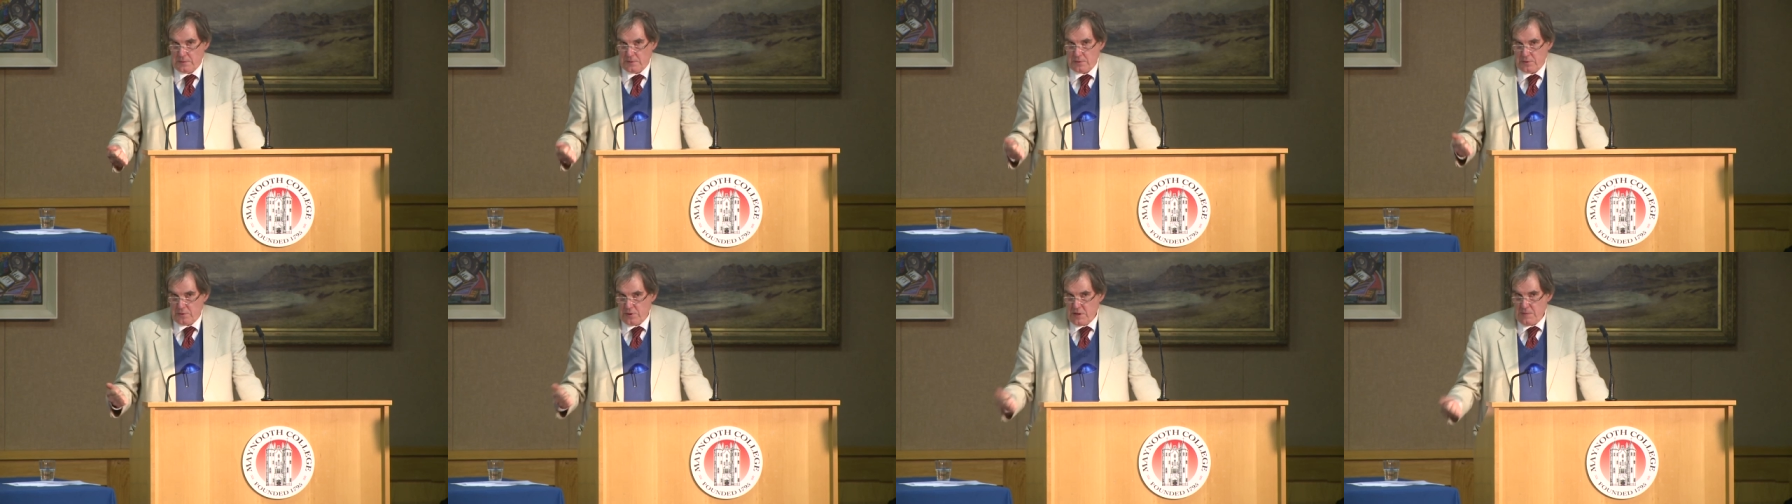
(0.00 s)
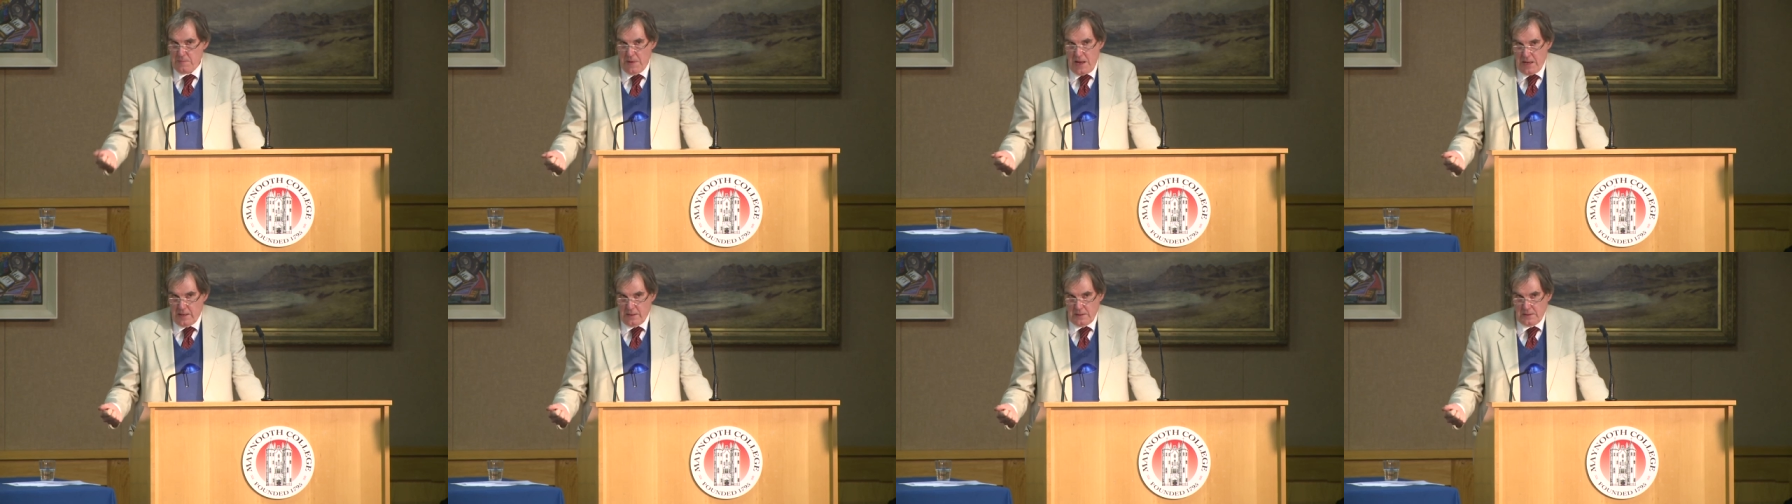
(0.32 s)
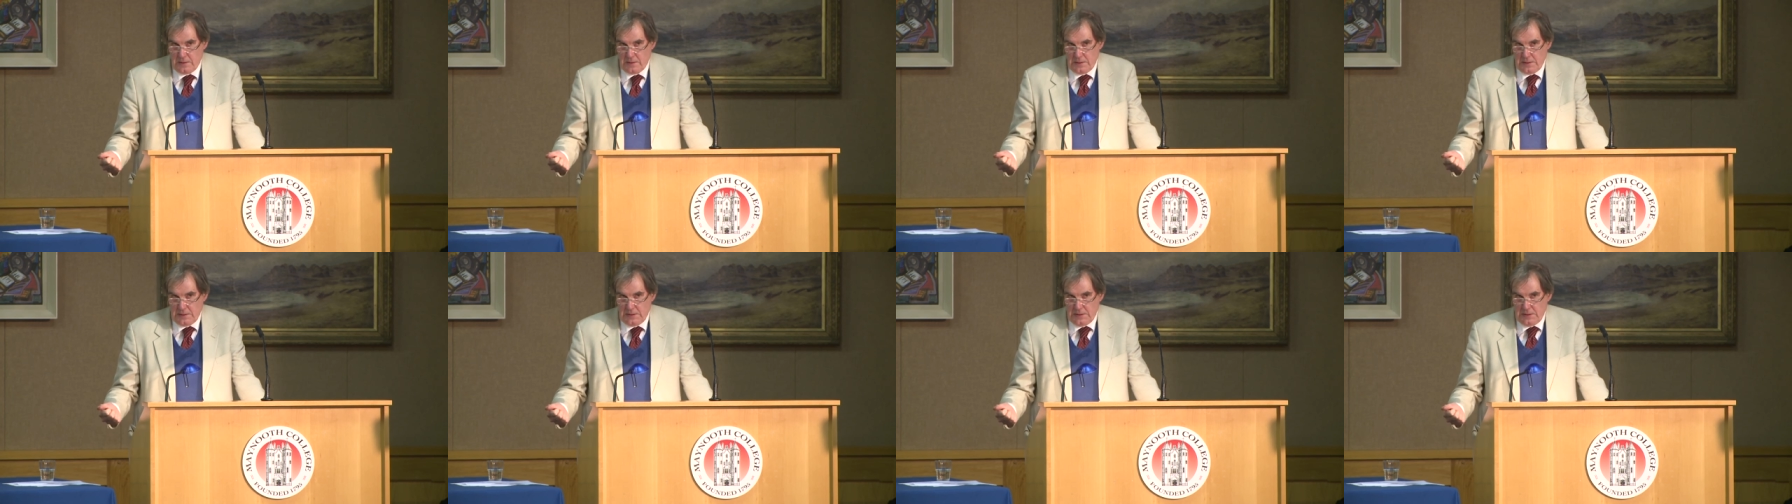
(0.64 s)
crimen,
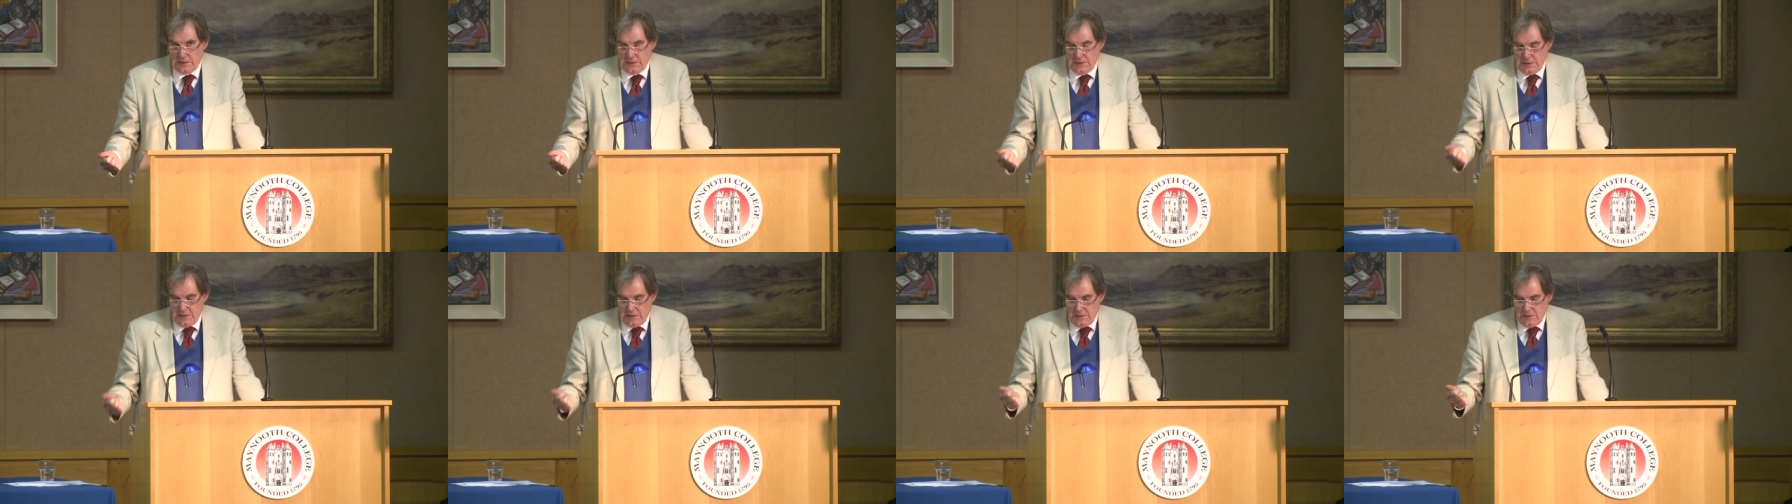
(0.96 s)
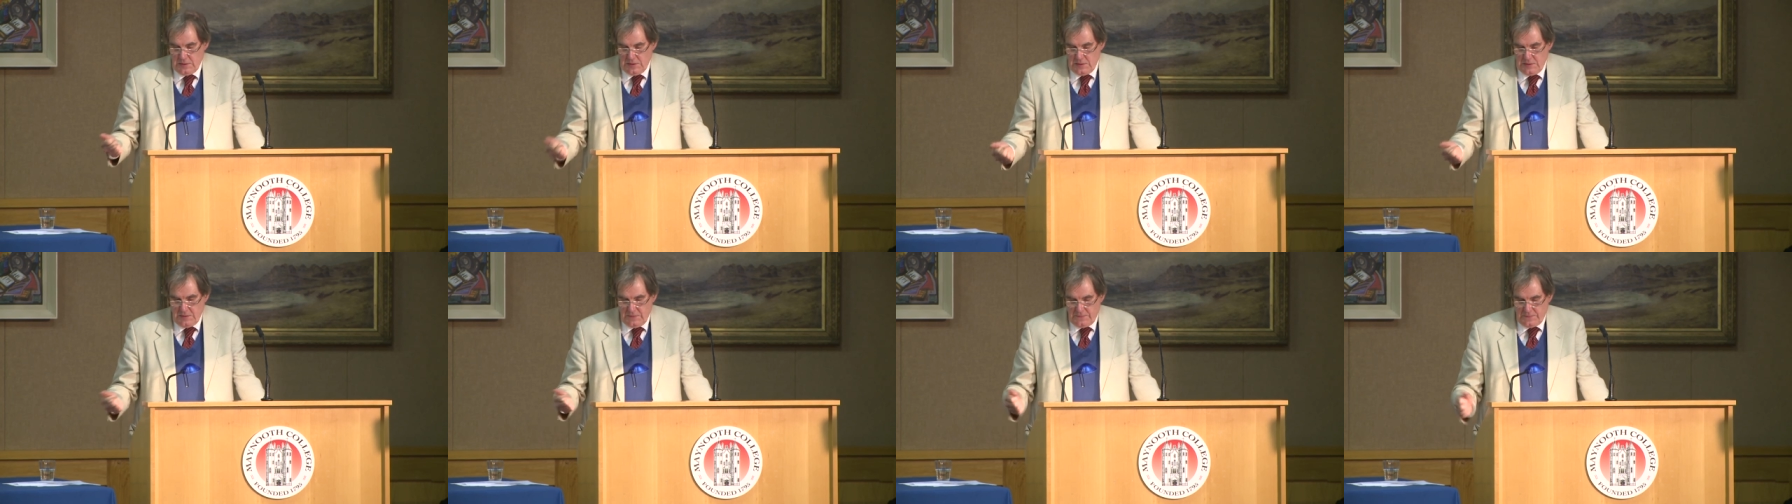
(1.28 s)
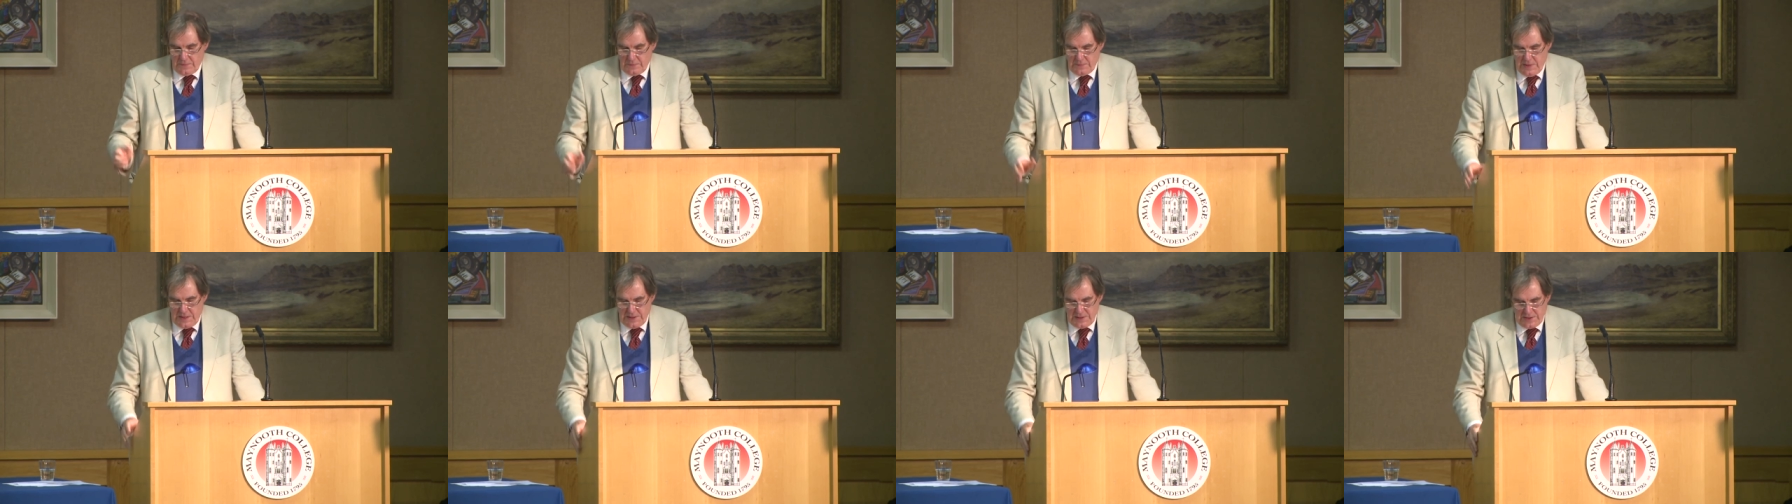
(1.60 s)

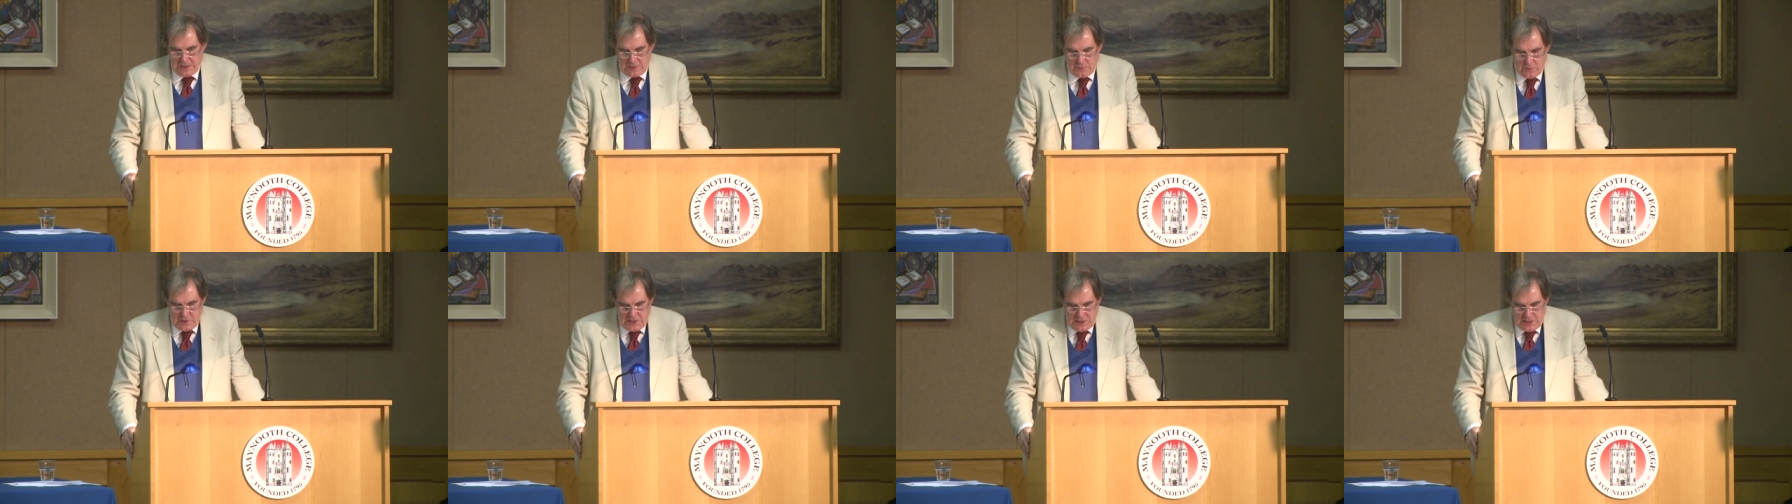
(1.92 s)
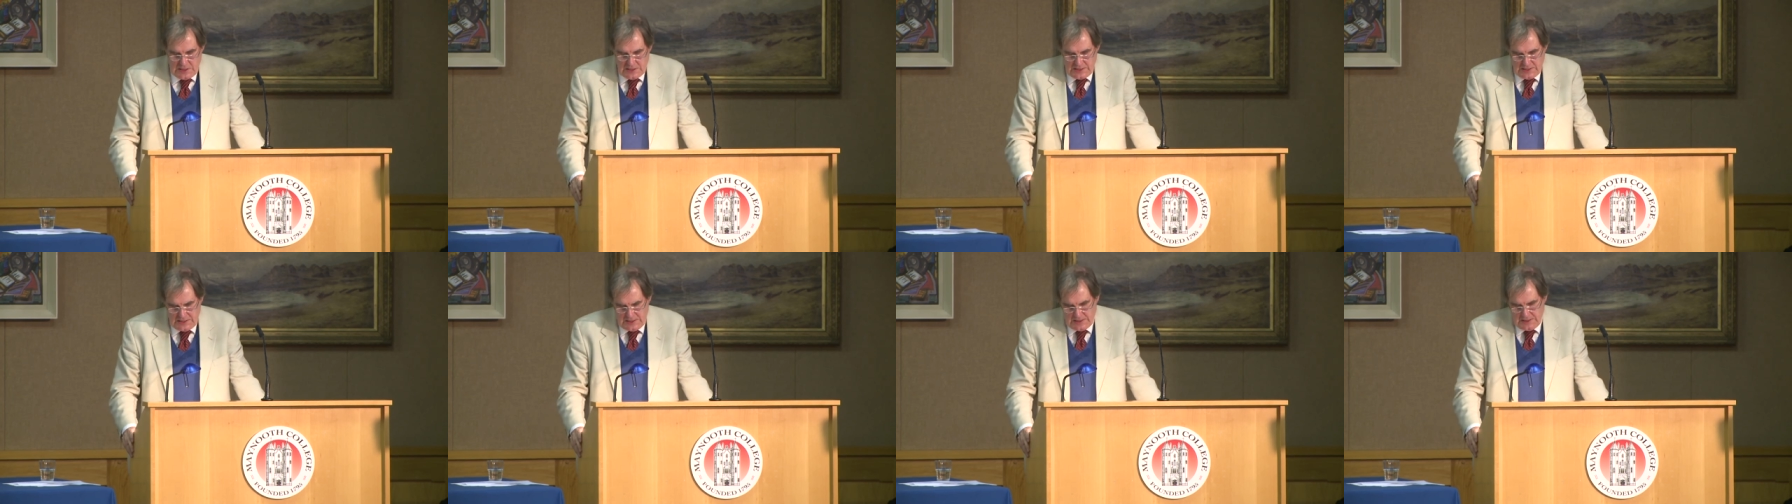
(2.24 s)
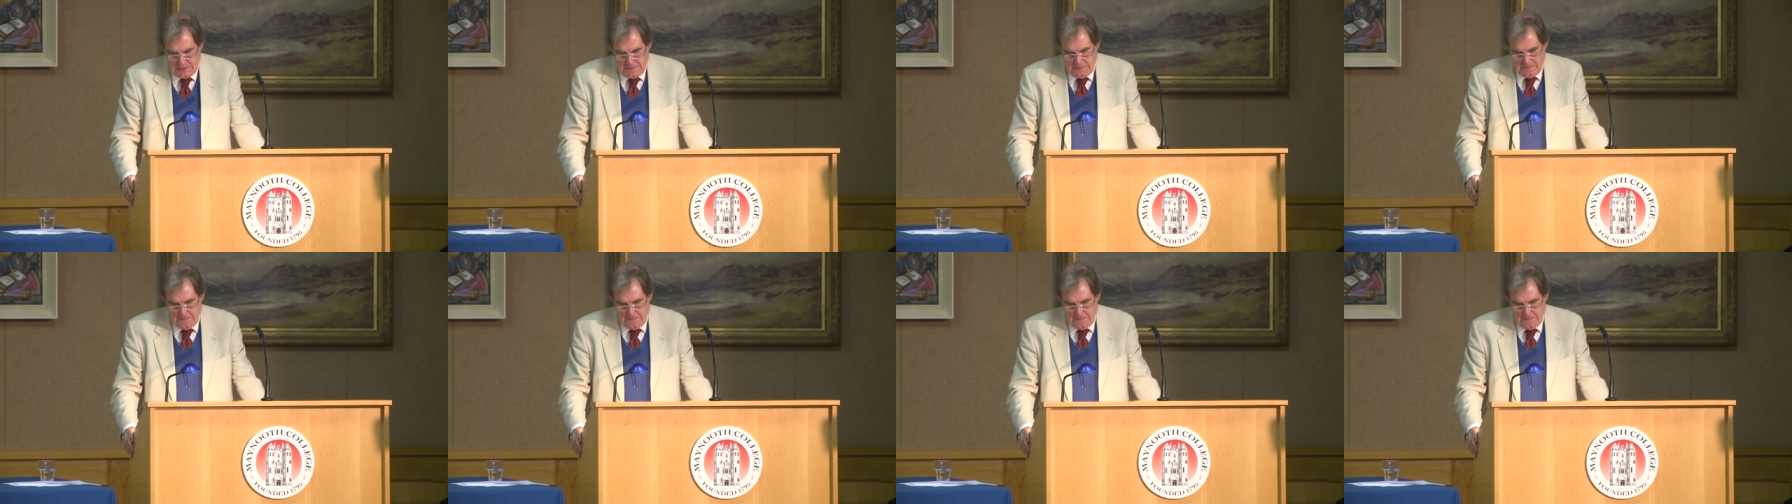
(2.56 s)
forensic witnesses.